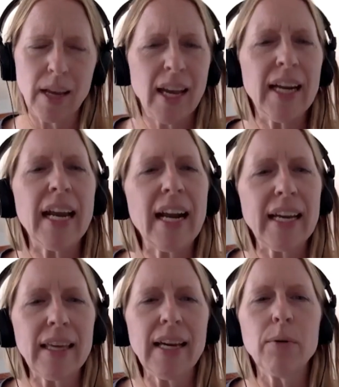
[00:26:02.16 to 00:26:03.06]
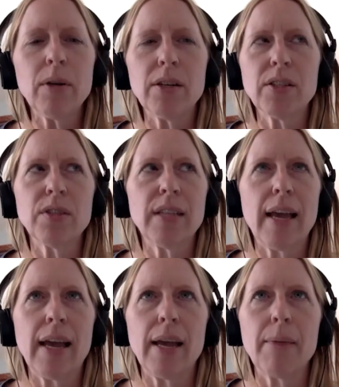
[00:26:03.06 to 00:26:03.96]
And, and I think I would also
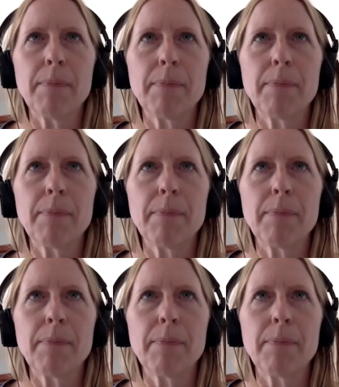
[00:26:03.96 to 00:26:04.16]
say